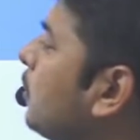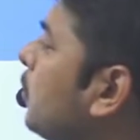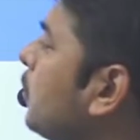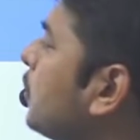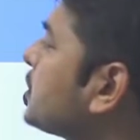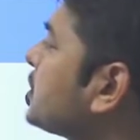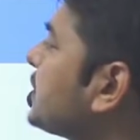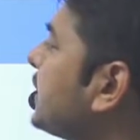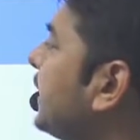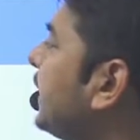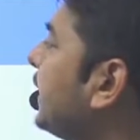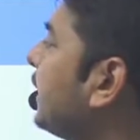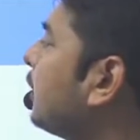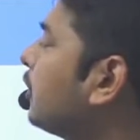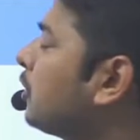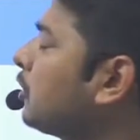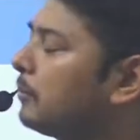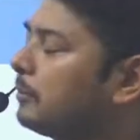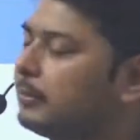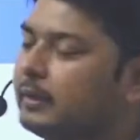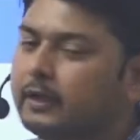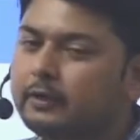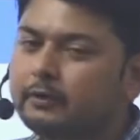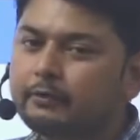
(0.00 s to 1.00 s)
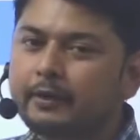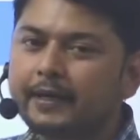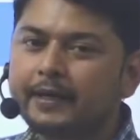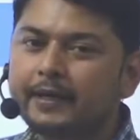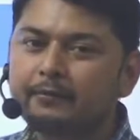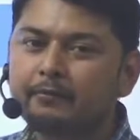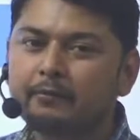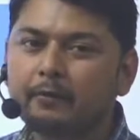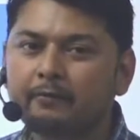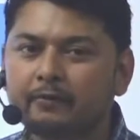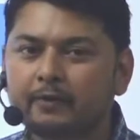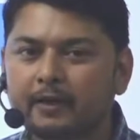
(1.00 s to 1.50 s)
Ocean Economy
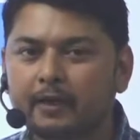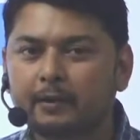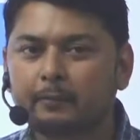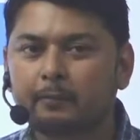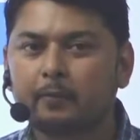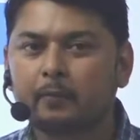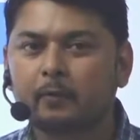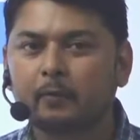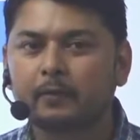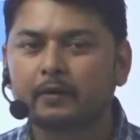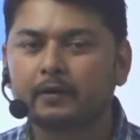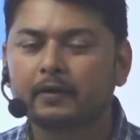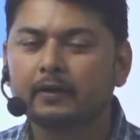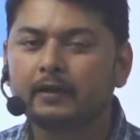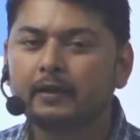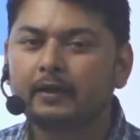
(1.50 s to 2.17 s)
2050 report.